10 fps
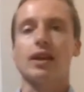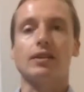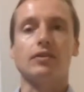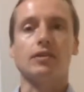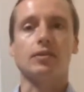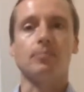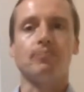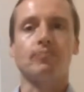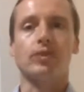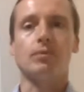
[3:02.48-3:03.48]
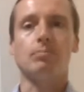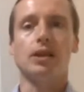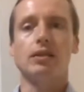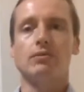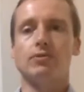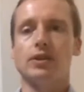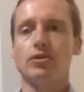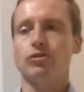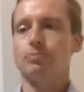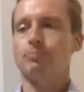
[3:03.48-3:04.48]
It's a medium
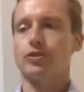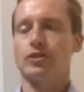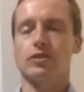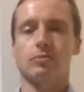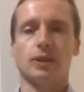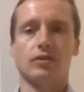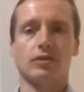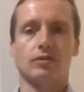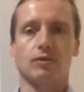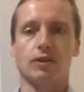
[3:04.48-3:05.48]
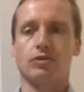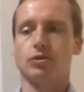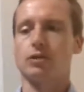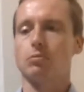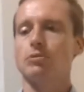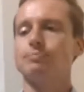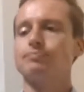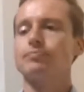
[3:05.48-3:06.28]
finish, so this makes this very drinkable.